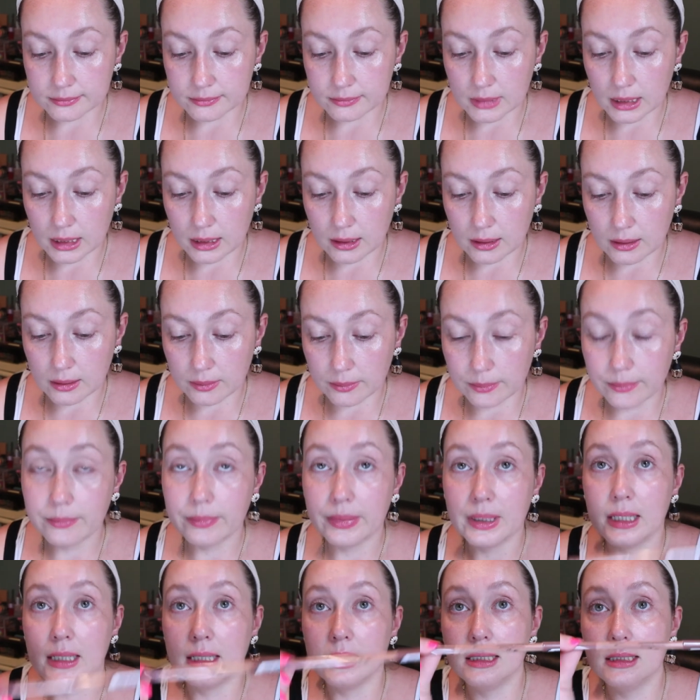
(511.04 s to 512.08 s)
Um,
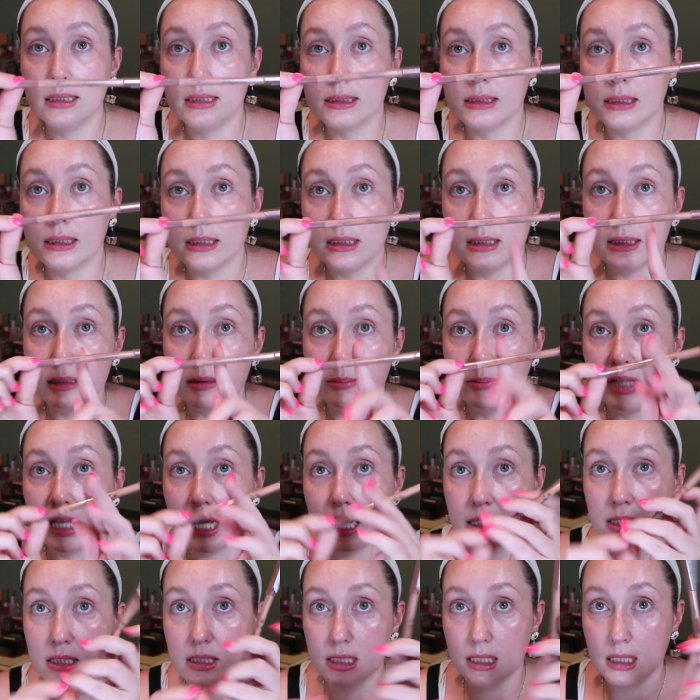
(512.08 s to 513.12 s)
but it's still in the
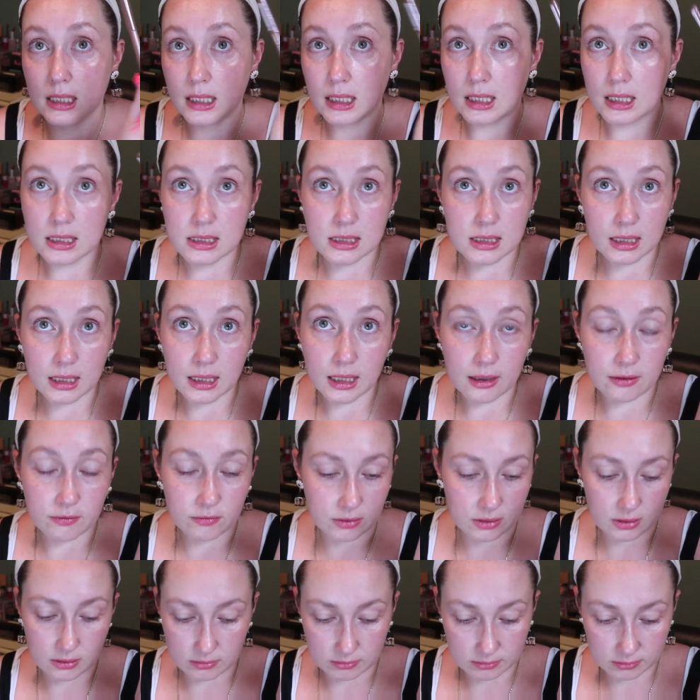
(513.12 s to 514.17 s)
plastic because I
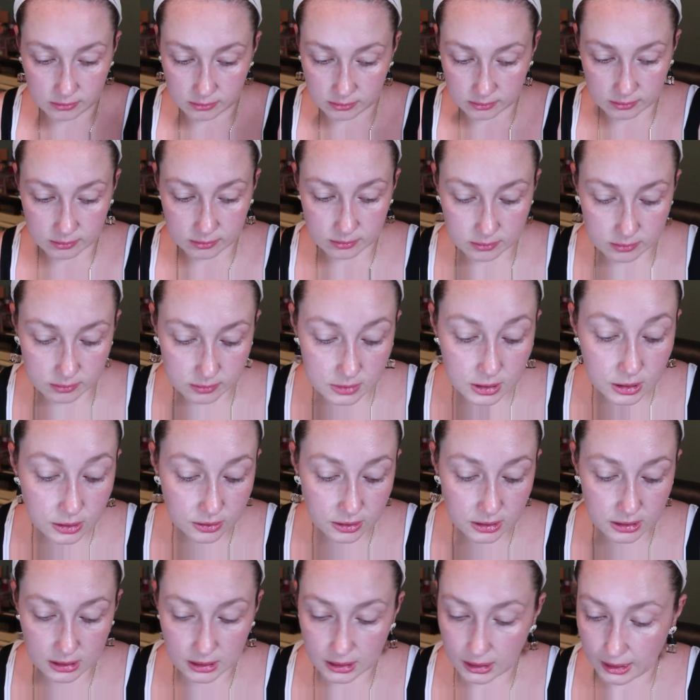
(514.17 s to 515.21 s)
haven't
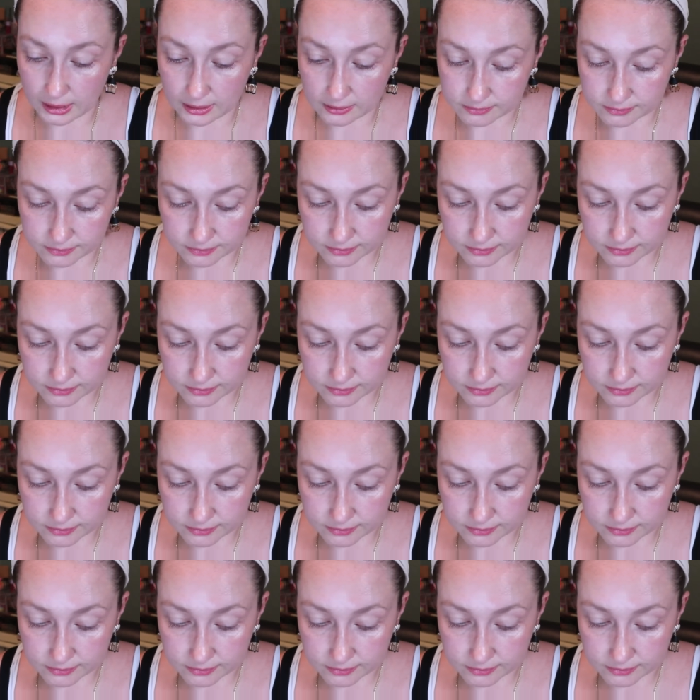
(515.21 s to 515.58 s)
used it yet.